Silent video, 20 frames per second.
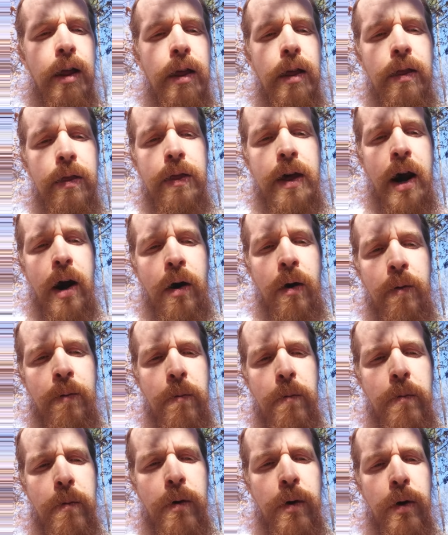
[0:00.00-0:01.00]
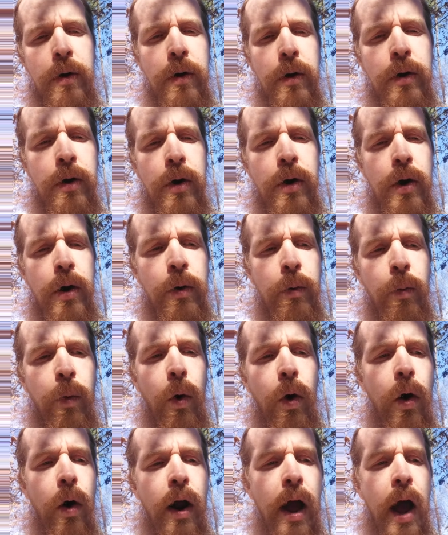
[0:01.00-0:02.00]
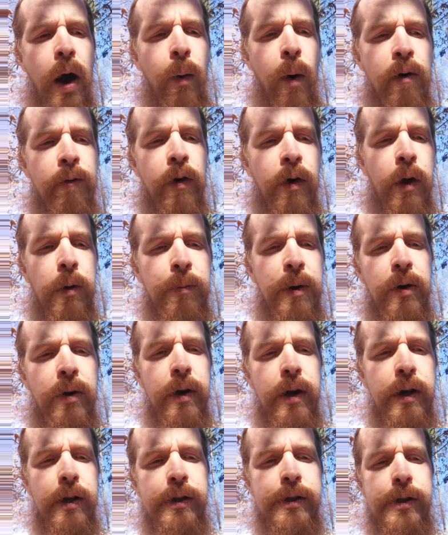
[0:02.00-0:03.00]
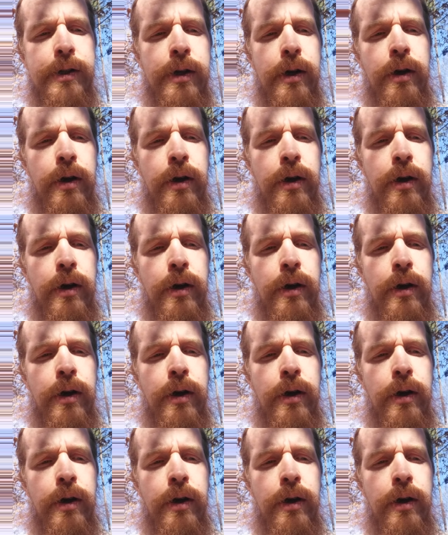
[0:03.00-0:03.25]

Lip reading: There were, however, communities